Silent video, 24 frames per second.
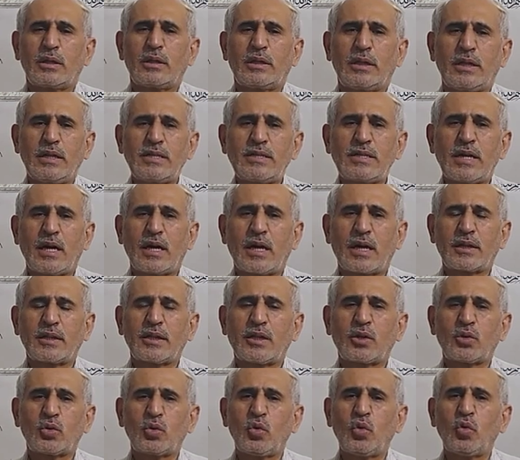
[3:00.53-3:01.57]
These are the
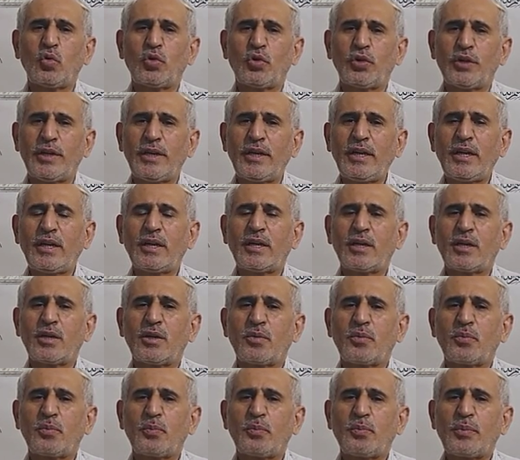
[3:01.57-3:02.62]
two wooden
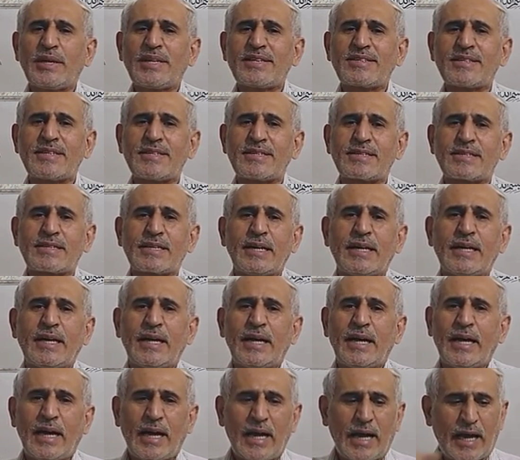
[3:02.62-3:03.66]
pieces,
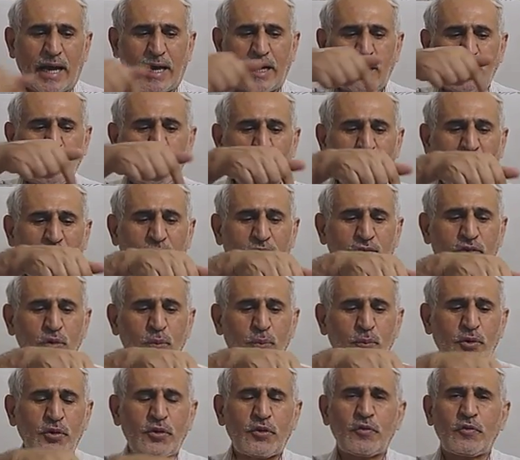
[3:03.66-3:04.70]
and you have to
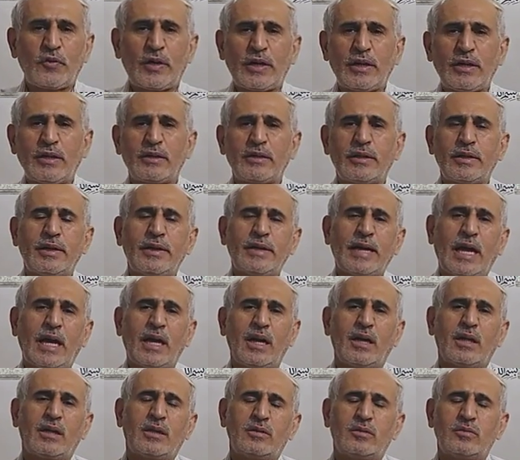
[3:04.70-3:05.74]
put one
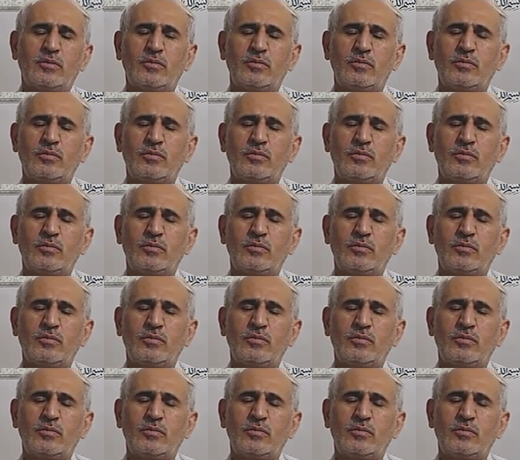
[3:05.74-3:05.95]
nail.